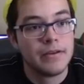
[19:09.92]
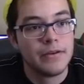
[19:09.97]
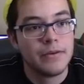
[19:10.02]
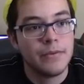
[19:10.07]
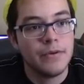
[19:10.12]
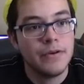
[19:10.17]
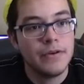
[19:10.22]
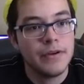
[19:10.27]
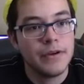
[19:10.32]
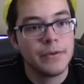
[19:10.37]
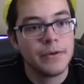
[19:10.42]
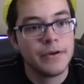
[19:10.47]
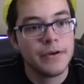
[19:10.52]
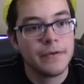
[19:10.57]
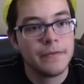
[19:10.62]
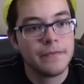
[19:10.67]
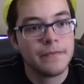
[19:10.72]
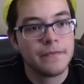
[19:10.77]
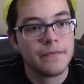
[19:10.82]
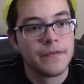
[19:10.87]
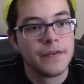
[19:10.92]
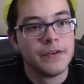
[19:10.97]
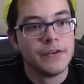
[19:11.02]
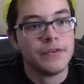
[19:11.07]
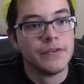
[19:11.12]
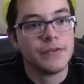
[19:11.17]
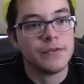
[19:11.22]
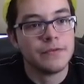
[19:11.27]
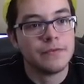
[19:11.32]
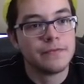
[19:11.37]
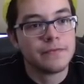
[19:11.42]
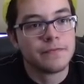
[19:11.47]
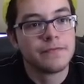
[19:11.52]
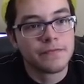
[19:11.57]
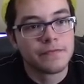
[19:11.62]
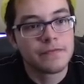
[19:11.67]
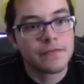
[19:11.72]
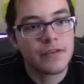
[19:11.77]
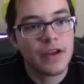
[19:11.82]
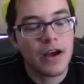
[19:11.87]
Well, here we go.
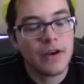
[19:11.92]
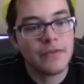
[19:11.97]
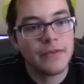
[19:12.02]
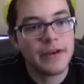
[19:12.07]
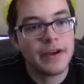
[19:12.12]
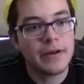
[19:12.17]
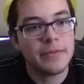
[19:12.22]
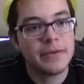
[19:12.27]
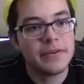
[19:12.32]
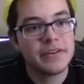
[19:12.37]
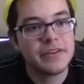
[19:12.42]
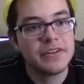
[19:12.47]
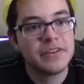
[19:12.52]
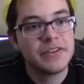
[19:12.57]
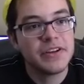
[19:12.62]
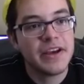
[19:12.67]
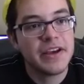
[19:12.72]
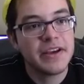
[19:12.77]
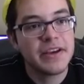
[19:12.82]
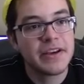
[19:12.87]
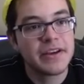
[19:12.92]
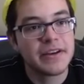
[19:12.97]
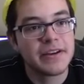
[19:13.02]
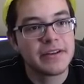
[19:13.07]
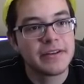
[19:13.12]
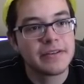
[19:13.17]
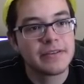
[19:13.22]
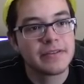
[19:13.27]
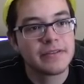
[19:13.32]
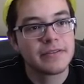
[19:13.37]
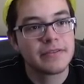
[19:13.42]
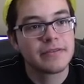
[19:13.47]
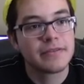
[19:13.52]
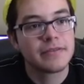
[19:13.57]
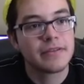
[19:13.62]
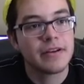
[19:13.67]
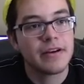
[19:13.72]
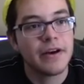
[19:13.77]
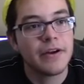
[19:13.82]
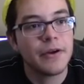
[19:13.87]
I forgot about the shaking. I
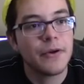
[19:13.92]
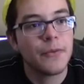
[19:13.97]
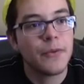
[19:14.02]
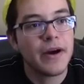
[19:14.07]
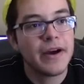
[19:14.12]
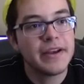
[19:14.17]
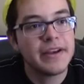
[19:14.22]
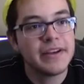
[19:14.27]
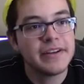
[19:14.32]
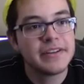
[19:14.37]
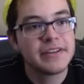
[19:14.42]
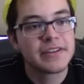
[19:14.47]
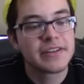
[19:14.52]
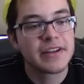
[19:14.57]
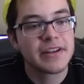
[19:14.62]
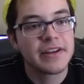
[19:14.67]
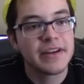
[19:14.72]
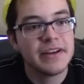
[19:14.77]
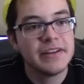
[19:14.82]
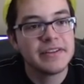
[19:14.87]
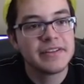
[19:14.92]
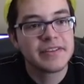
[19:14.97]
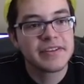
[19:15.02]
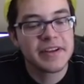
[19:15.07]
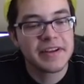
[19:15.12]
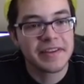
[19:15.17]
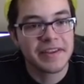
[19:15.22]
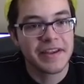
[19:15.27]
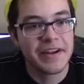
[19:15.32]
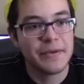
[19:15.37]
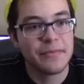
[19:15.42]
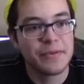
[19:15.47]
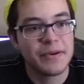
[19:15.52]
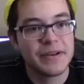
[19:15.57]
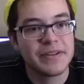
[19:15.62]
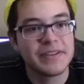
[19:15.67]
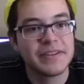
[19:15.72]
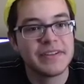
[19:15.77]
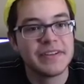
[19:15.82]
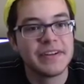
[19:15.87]
don't know why, it just like instinct that I
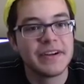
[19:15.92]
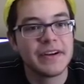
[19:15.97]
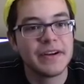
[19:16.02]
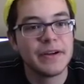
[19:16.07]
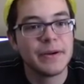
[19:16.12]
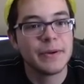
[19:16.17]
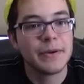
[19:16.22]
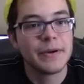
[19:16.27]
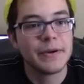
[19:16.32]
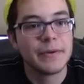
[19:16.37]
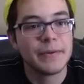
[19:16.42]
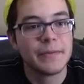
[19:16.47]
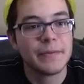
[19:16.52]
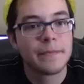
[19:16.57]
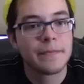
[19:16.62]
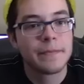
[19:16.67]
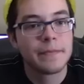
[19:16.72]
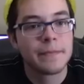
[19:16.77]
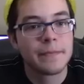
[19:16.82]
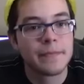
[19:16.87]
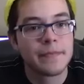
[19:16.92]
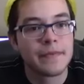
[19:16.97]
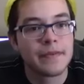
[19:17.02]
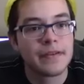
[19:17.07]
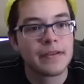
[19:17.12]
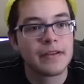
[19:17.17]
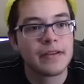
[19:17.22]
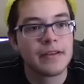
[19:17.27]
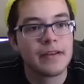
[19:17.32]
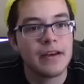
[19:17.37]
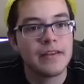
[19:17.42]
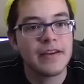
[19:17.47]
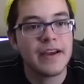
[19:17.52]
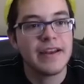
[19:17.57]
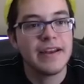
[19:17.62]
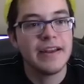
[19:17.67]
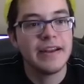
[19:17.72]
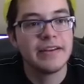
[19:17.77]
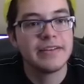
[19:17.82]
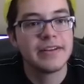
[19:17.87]
pressed it. Alright, here we go. I think I
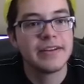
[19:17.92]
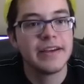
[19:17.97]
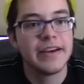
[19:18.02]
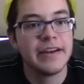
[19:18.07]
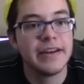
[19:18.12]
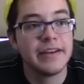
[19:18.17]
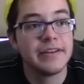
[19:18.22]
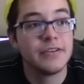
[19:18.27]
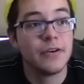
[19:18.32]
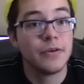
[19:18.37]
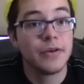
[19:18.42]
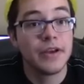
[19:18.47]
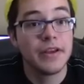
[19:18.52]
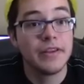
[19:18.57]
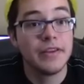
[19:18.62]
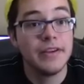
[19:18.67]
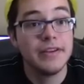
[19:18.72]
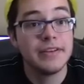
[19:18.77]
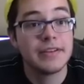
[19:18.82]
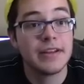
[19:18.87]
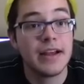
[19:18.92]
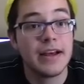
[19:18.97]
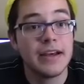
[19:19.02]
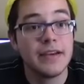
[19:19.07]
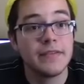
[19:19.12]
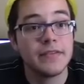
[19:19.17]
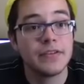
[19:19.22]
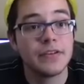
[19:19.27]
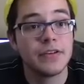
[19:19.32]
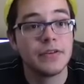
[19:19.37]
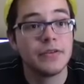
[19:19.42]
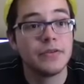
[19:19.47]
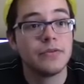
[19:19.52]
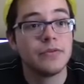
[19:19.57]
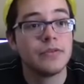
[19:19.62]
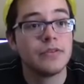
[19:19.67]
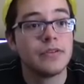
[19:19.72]
needed to get hit. Okay, these lives though.